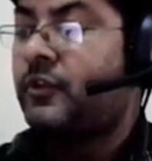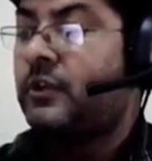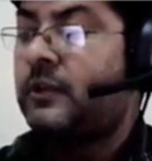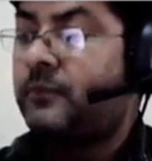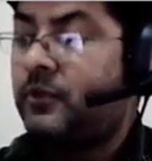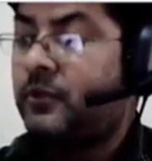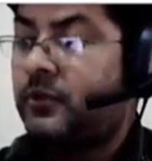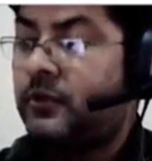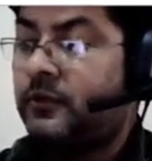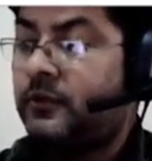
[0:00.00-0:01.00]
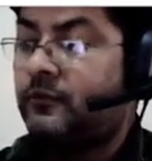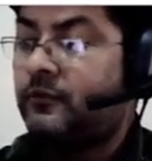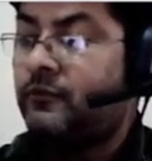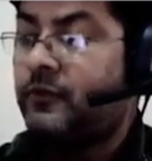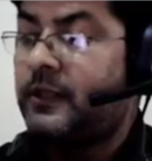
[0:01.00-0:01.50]
upon
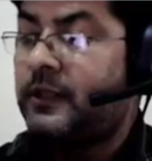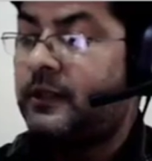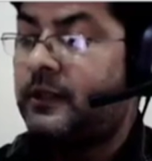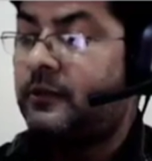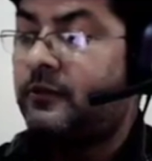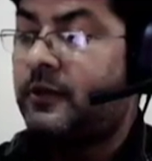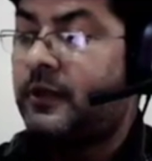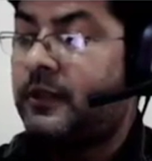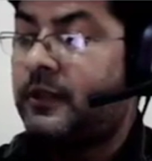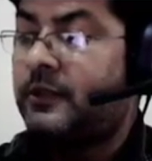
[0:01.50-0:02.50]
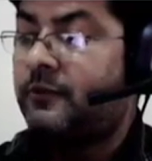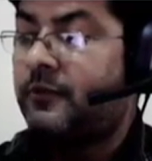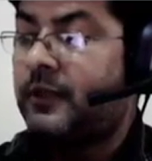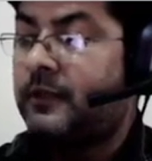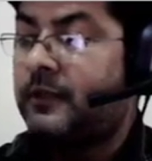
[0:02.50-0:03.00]
we have a
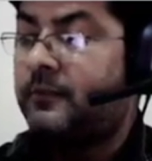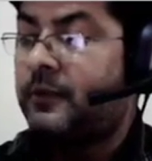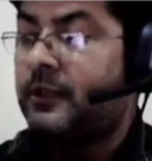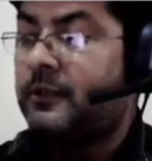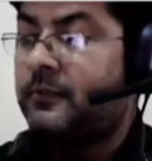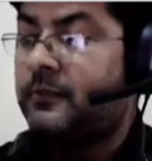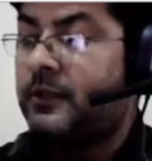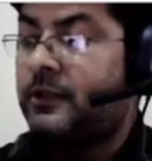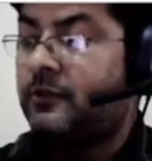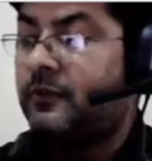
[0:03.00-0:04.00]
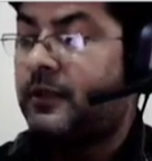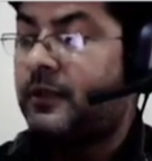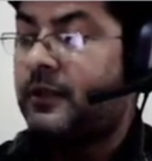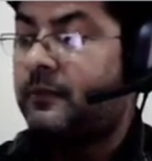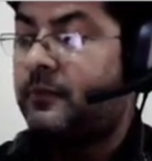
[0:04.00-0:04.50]
square plus b
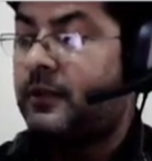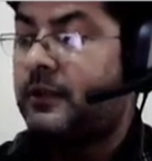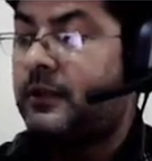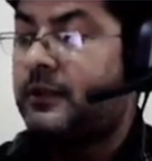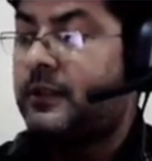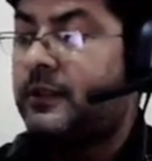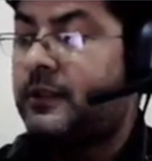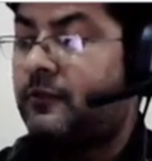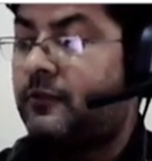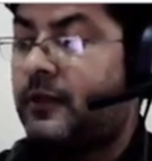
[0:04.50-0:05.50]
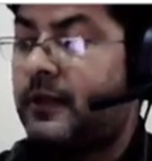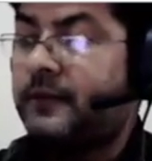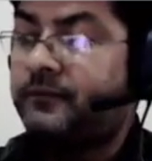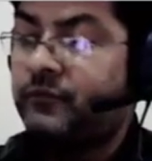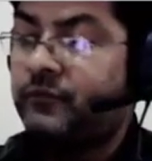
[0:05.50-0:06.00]
square plus c square.